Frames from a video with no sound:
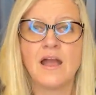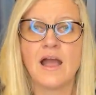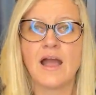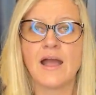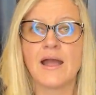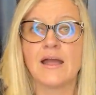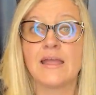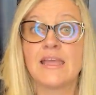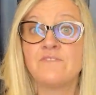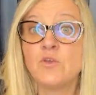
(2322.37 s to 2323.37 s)
Uh,
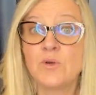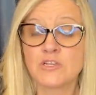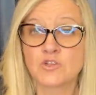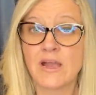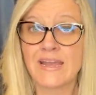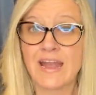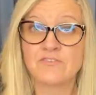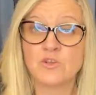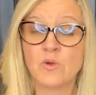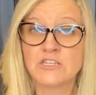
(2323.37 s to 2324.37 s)
if you want to try it
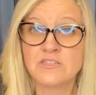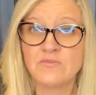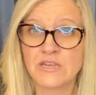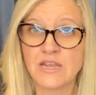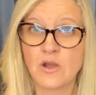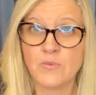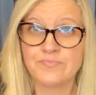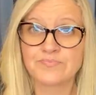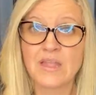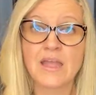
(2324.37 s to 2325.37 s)
after you watch the video,
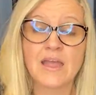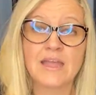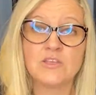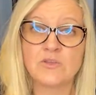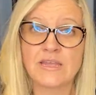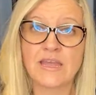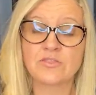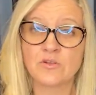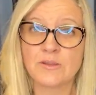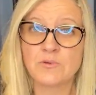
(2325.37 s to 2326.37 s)
you can get
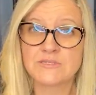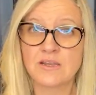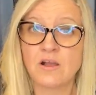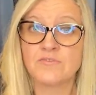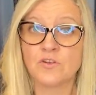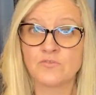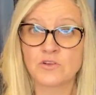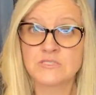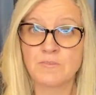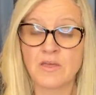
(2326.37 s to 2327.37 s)
thirty percent off your
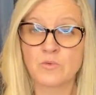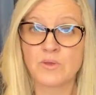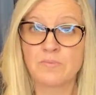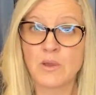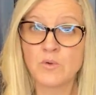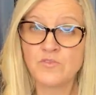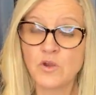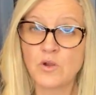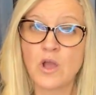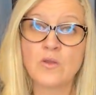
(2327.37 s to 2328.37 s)
first month with my
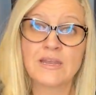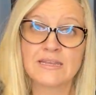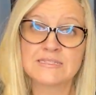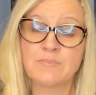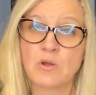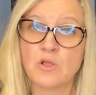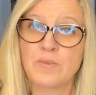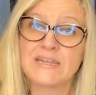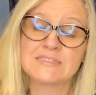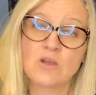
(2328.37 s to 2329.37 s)
referral code. It is BOLO
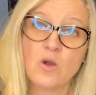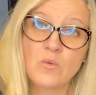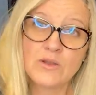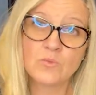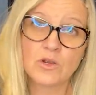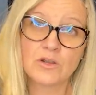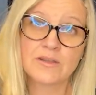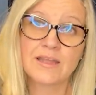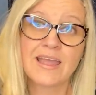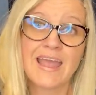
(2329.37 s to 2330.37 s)
Buddies, all one
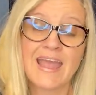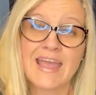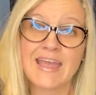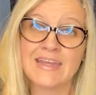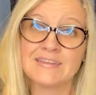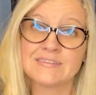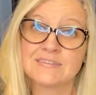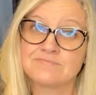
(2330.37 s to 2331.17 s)
word. And